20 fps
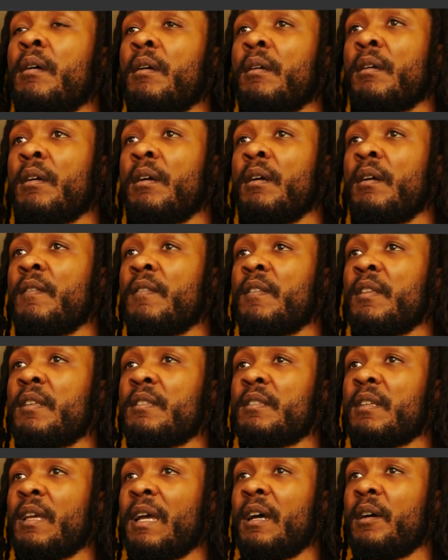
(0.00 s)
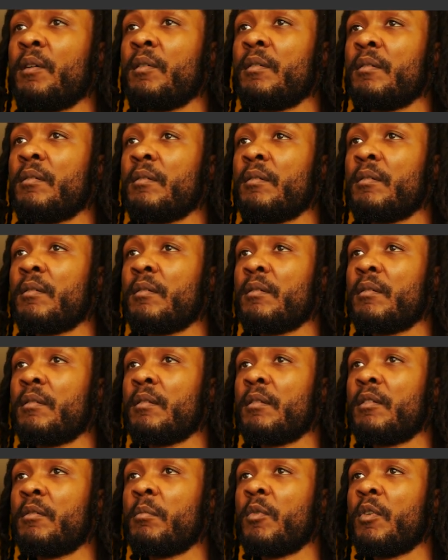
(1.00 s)
Curve this out a
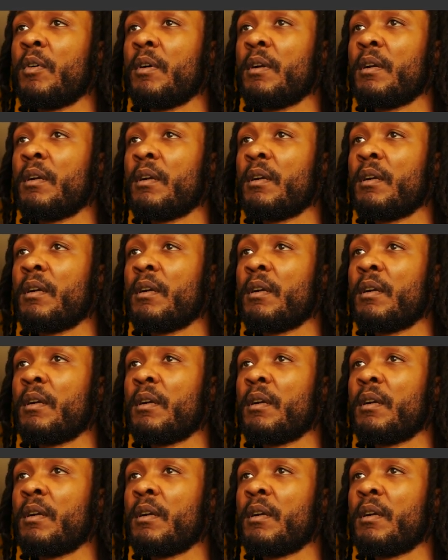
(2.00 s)
little more.